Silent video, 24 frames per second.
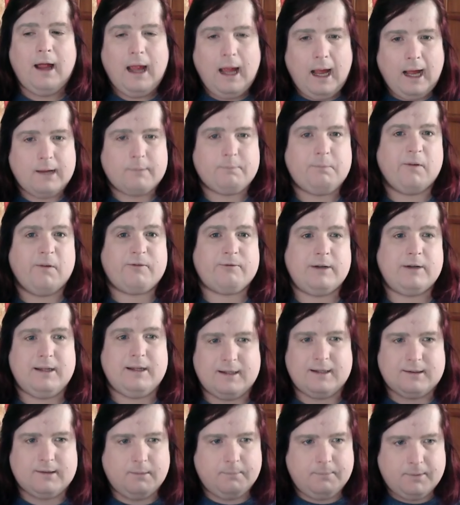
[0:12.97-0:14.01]
Xbox
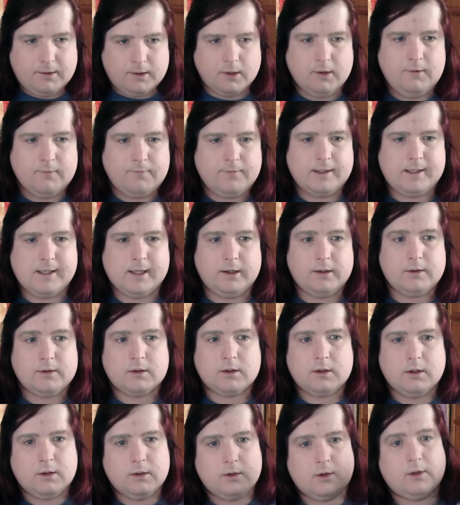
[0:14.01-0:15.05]
360 pursuit videos
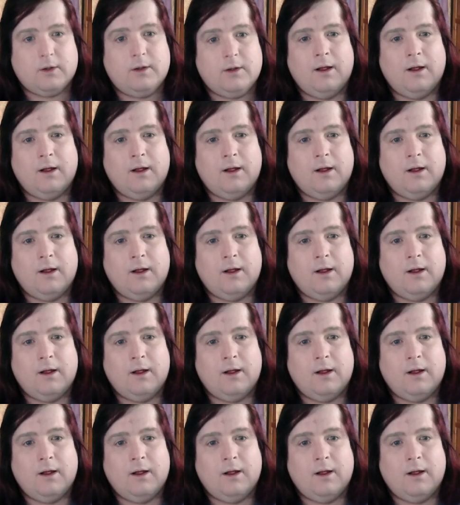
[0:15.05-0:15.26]
because